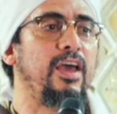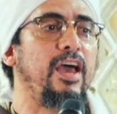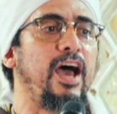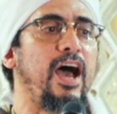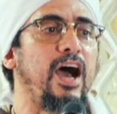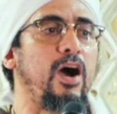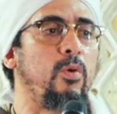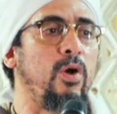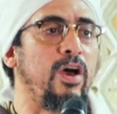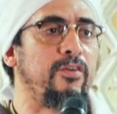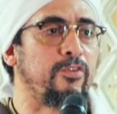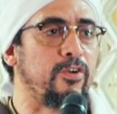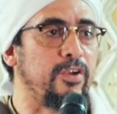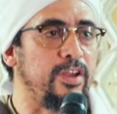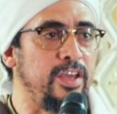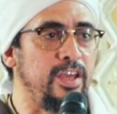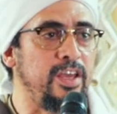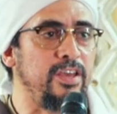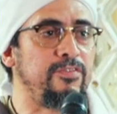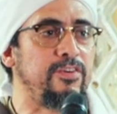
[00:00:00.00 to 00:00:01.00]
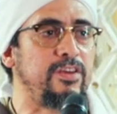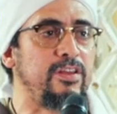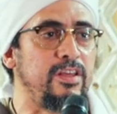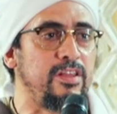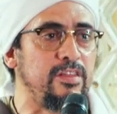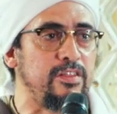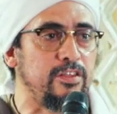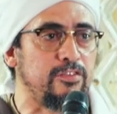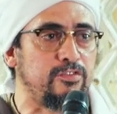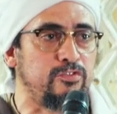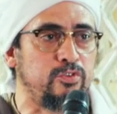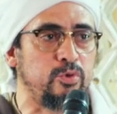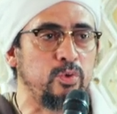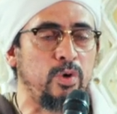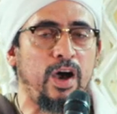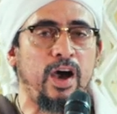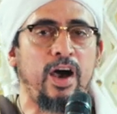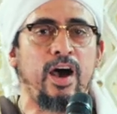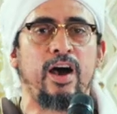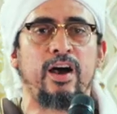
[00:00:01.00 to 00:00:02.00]
However, even in this
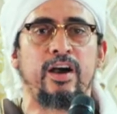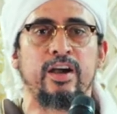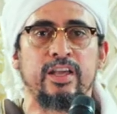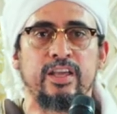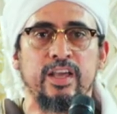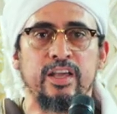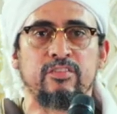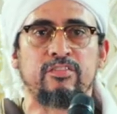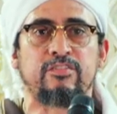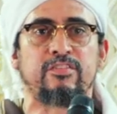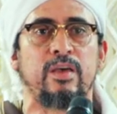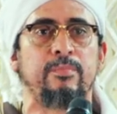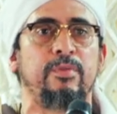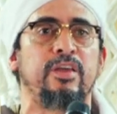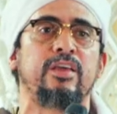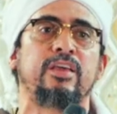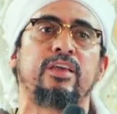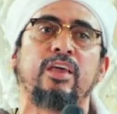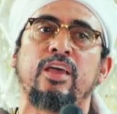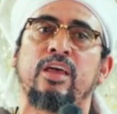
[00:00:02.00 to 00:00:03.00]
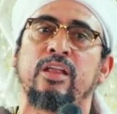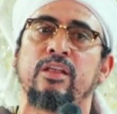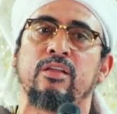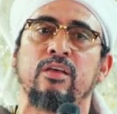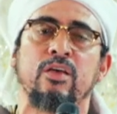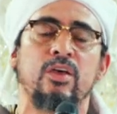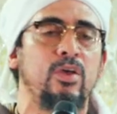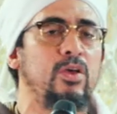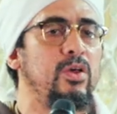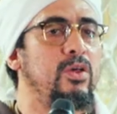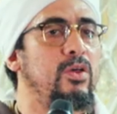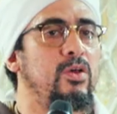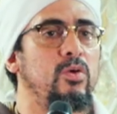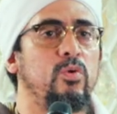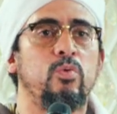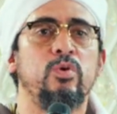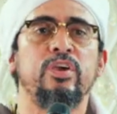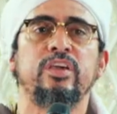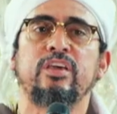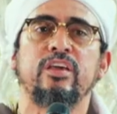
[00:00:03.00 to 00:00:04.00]
dua against them, and again,
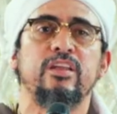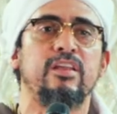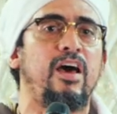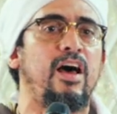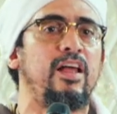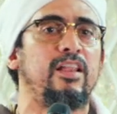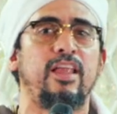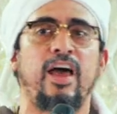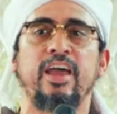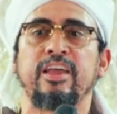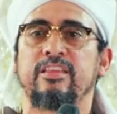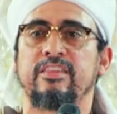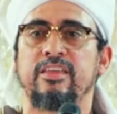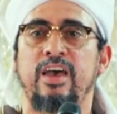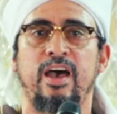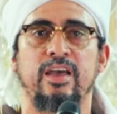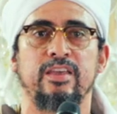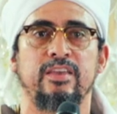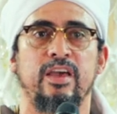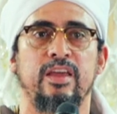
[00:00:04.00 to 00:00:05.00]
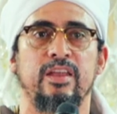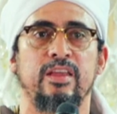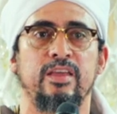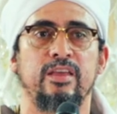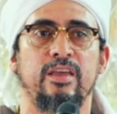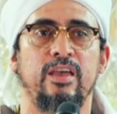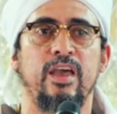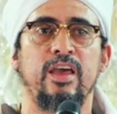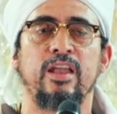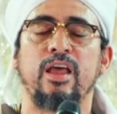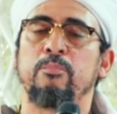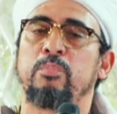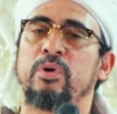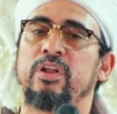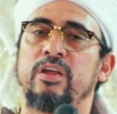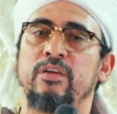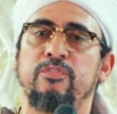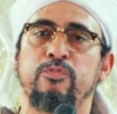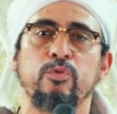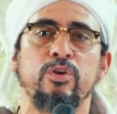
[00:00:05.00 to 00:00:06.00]
we cannot like that, Yani.
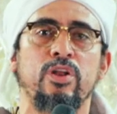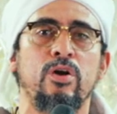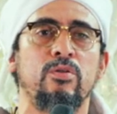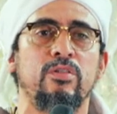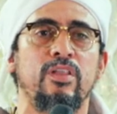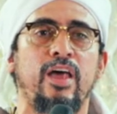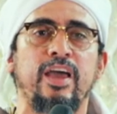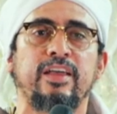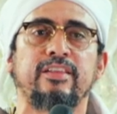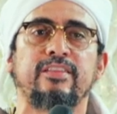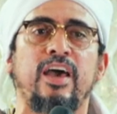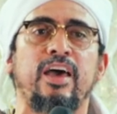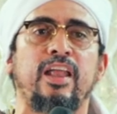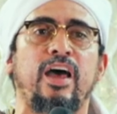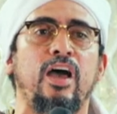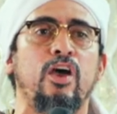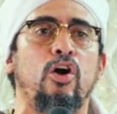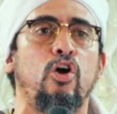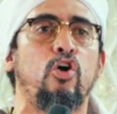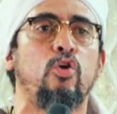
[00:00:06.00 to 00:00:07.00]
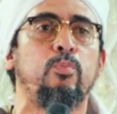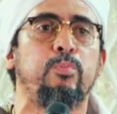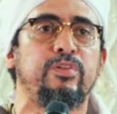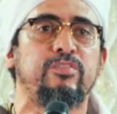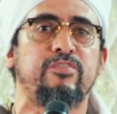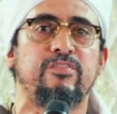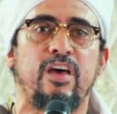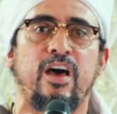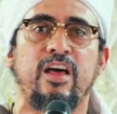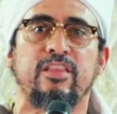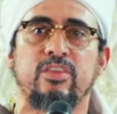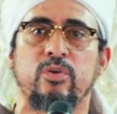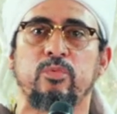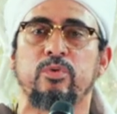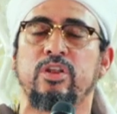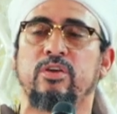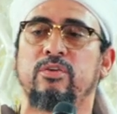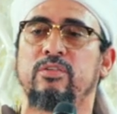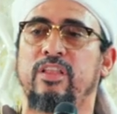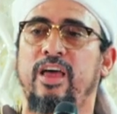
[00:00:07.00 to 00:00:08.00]
But if we don't like that, I hope it's not that we
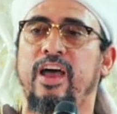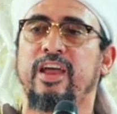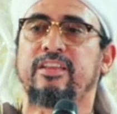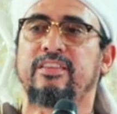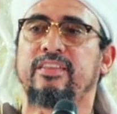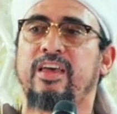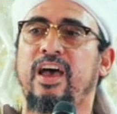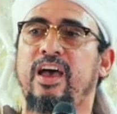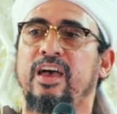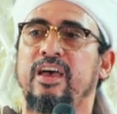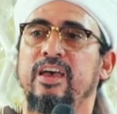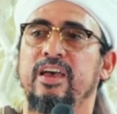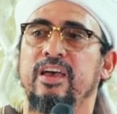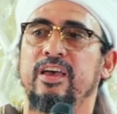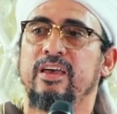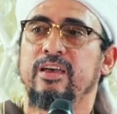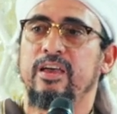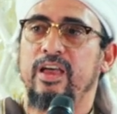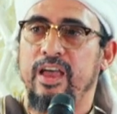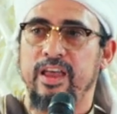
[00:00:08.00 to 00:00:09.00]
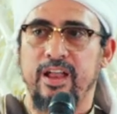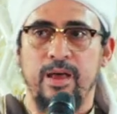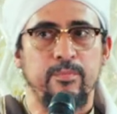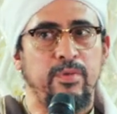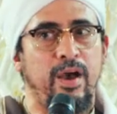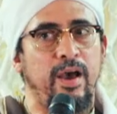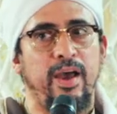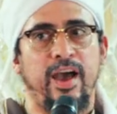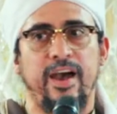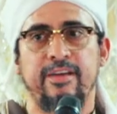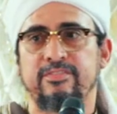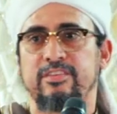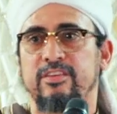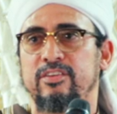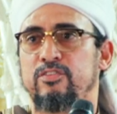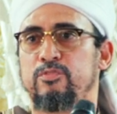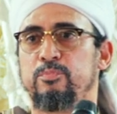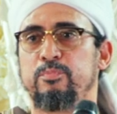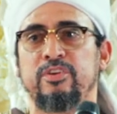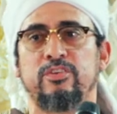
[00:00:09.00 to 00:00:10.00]
don't like that. And I have to
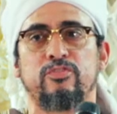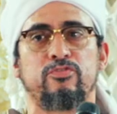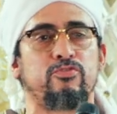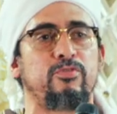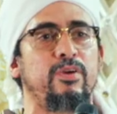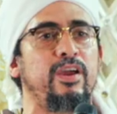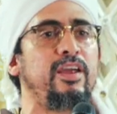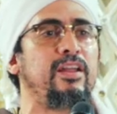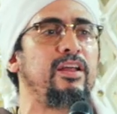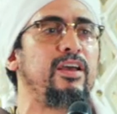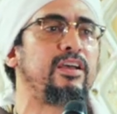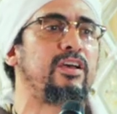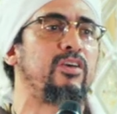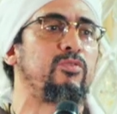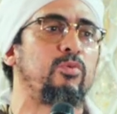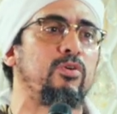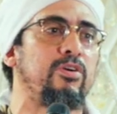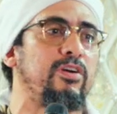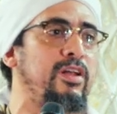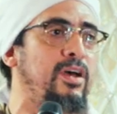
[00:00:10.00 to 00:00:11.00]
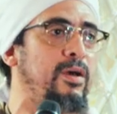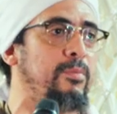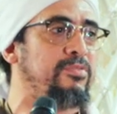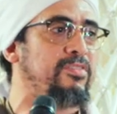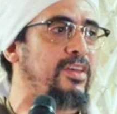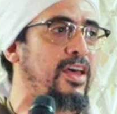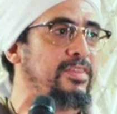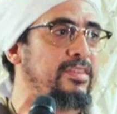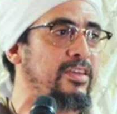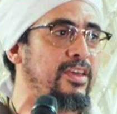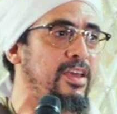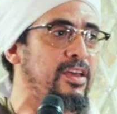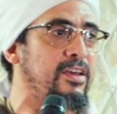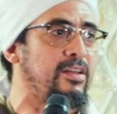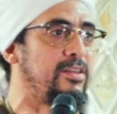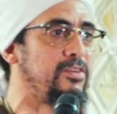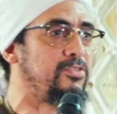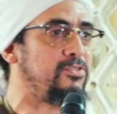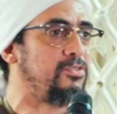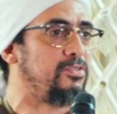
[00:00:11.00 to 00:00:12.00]
just speak straight, because we're going to upset the
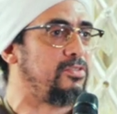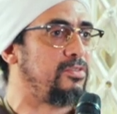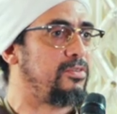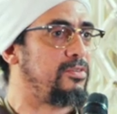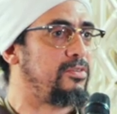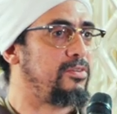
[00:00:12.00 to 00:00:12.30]
English.